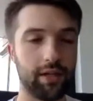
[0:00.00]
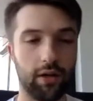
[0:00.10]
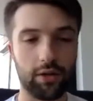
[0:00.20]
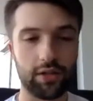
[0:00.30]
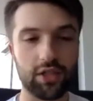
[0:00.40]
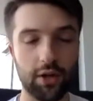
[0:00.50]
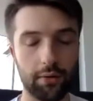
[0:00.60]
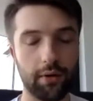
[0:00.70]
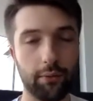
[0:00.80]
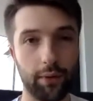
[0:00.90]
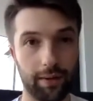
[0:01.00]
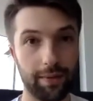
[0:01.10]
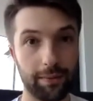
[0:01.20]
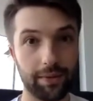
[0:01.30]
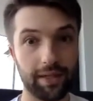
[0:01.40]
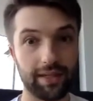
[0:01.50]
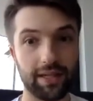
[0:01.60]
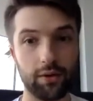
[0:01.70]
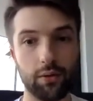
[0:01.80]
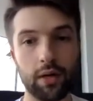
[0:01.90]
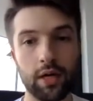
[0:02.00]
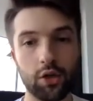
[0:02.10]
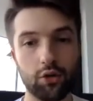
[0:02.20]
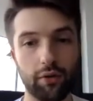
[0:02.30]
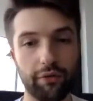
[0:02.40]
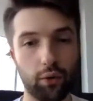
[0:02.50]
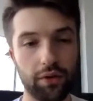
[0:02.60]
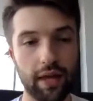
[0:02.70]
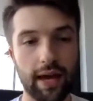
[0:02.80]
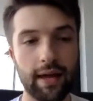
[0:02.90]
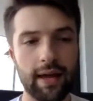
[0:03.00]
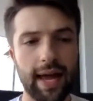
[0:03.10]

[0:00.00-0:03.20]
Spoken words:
Don't know if we're going to be able to continue to afford that.